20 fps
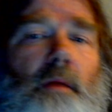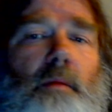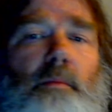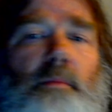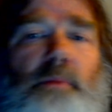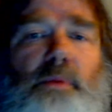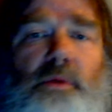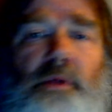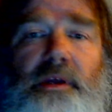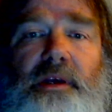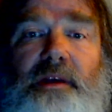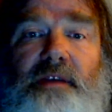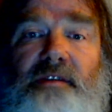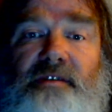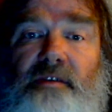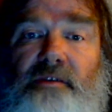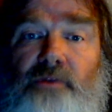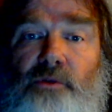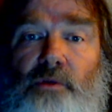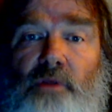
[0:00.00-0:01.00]
Please,
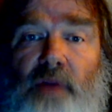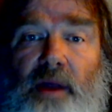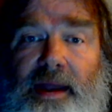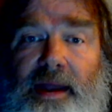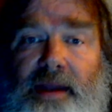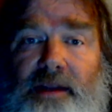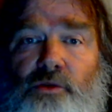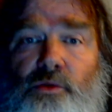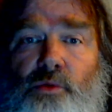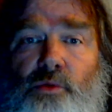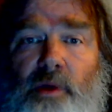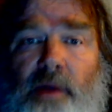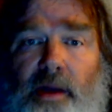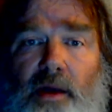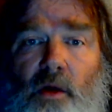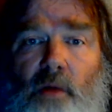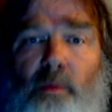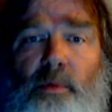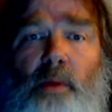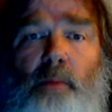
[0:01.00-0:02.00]
if you'd like to
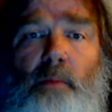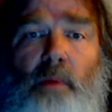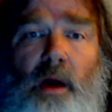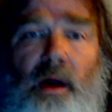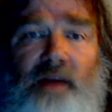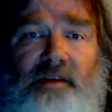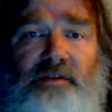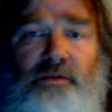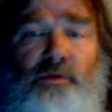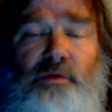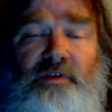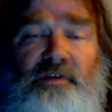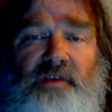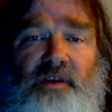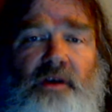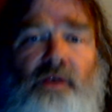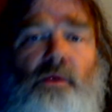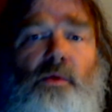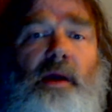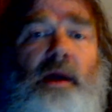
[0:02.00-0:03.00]
help Mox News
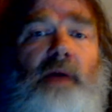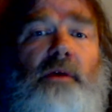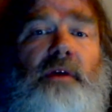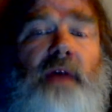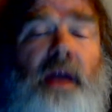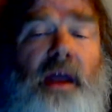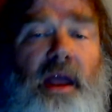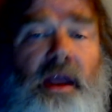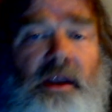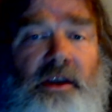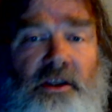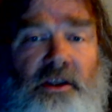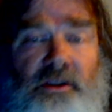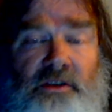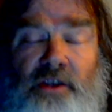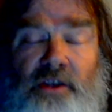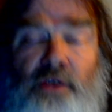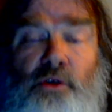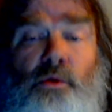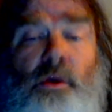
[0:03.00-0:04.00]
stick around and
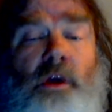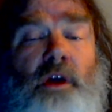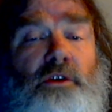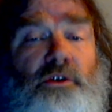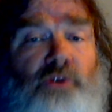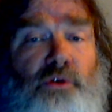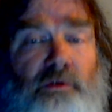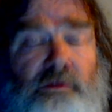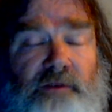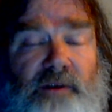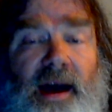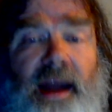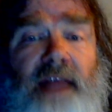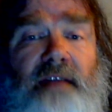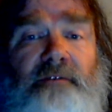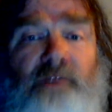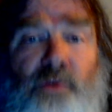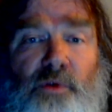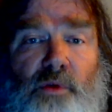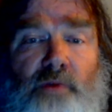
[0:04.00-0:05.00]
continue to fight
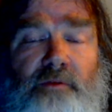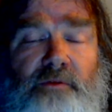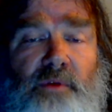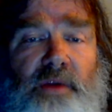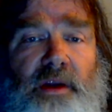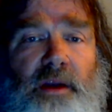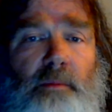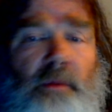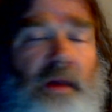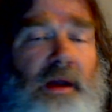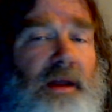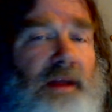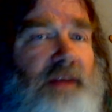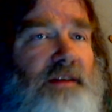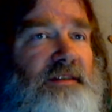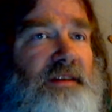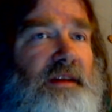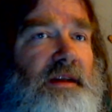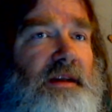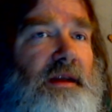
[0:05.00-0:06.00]
for your freedom.
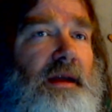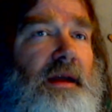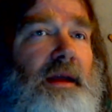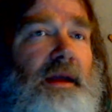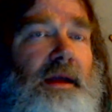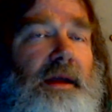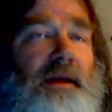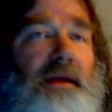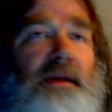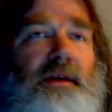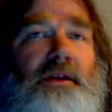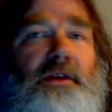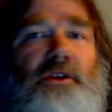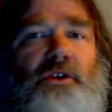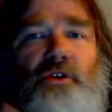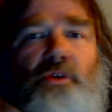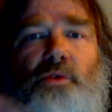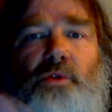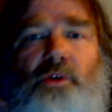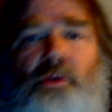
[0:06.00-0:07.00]
See,
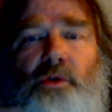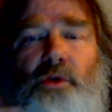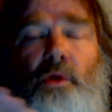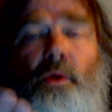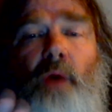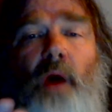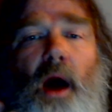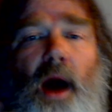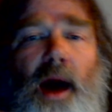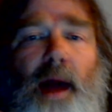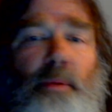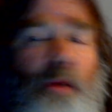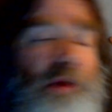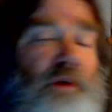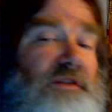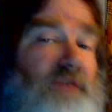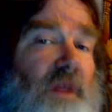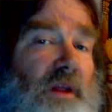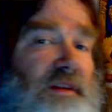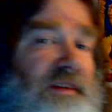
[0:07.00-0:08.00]
you know, I
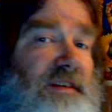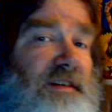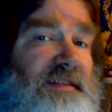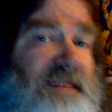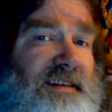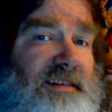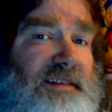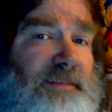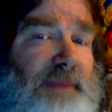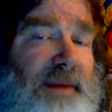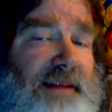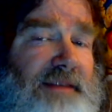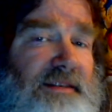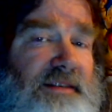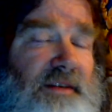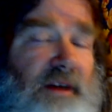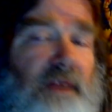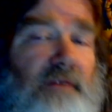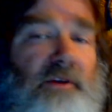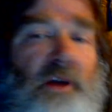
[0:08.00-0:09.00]
post all this C-SPAN
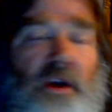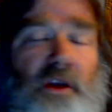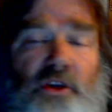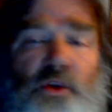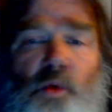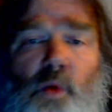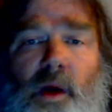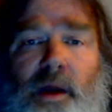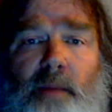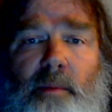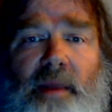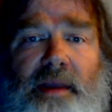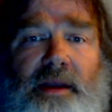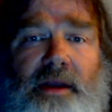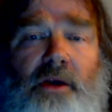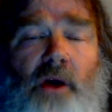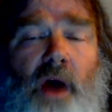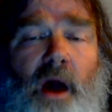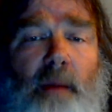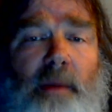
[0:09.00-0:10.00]
stuff. You want to make a
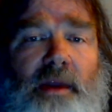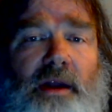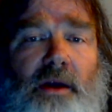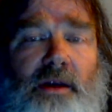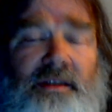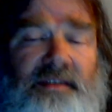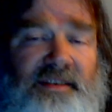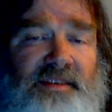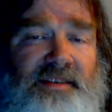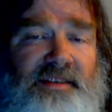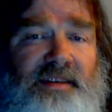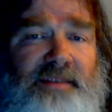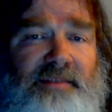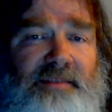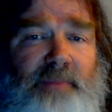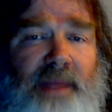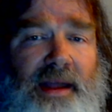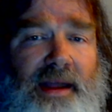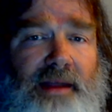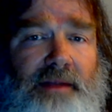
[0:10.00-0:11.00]
comment on
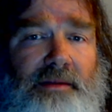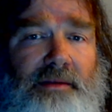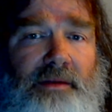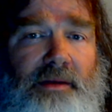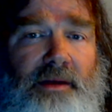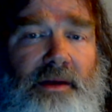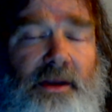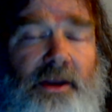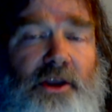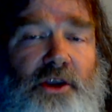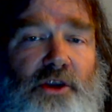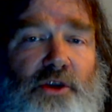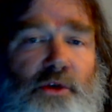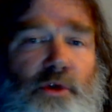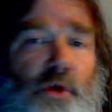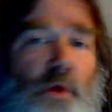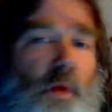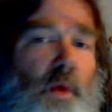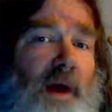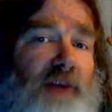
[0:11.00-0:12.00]
C-SPAN? You
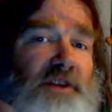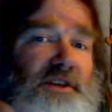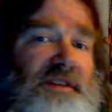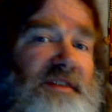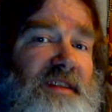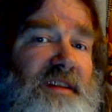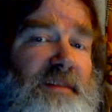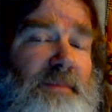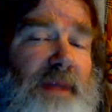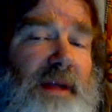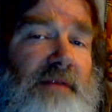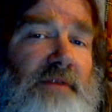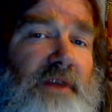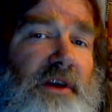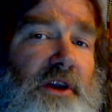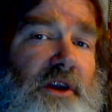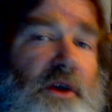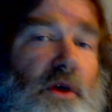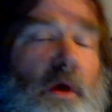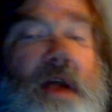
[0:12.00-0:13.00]
go watch a C-SPAN
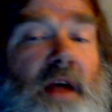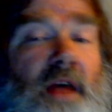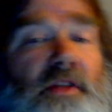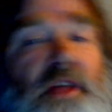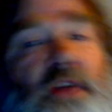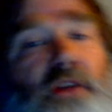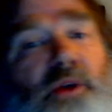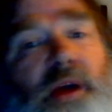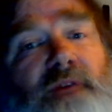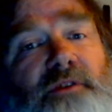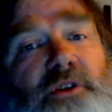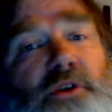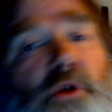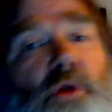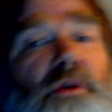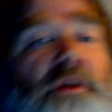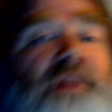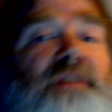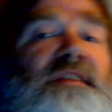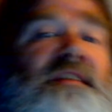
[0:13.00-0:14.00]
video, then you have to go
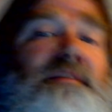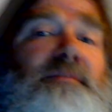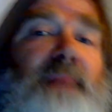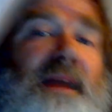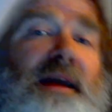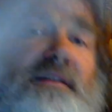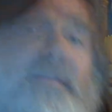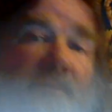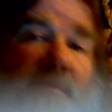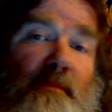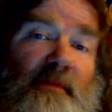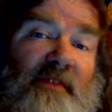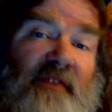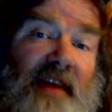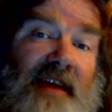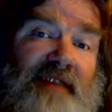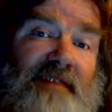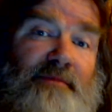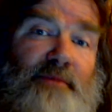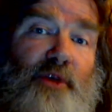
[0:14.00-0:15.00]
to C-SPAN's
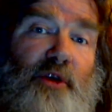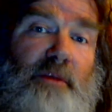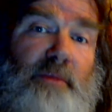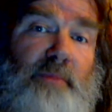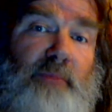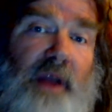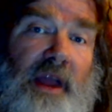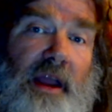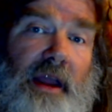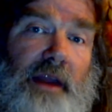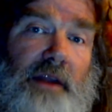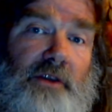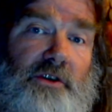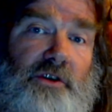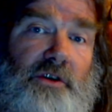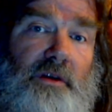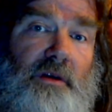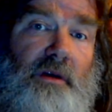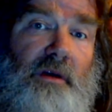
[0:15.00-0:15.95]
Facebook page,